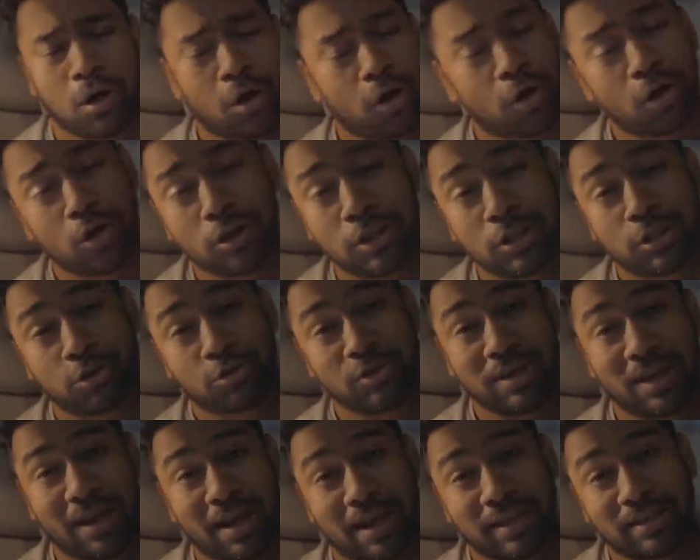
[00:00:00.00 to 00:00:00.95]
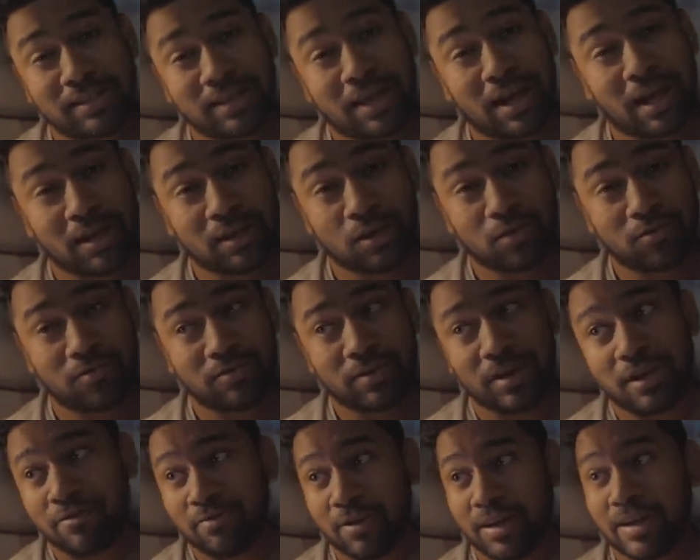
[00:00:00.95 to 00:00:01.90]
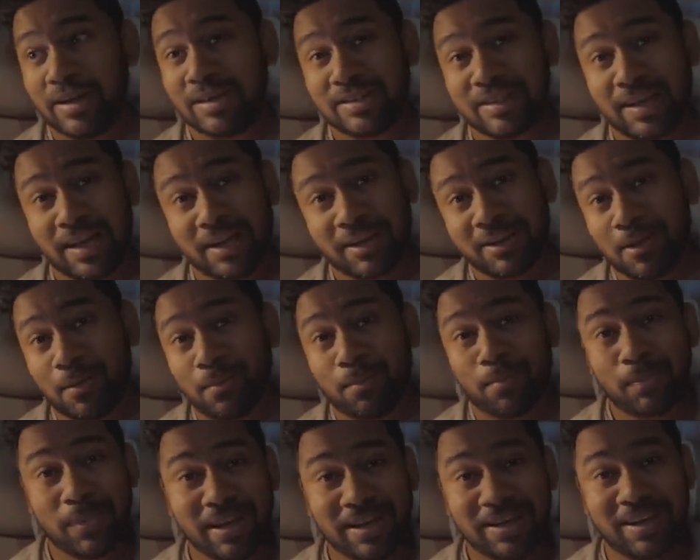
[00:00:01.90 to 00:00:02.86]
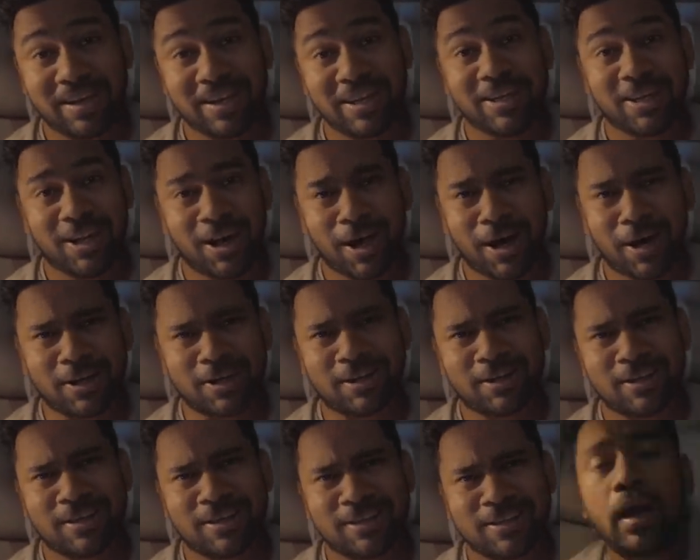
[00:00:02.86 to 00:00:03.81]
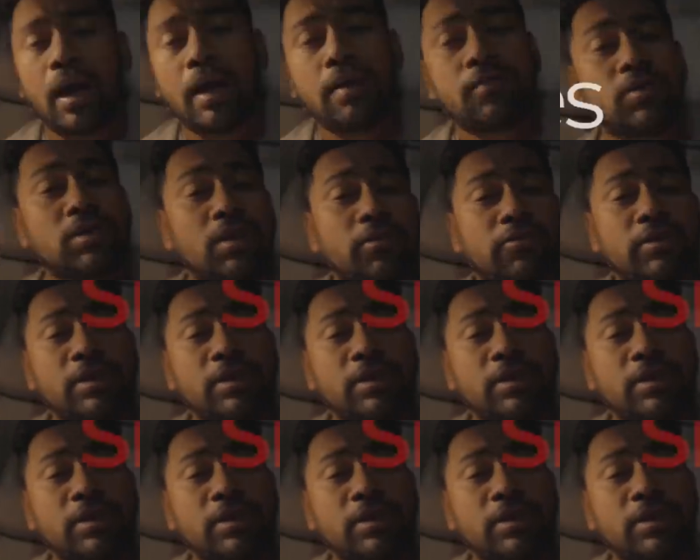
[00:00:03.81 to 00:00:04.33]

All three lights are your friend when it's like completely dark. And for the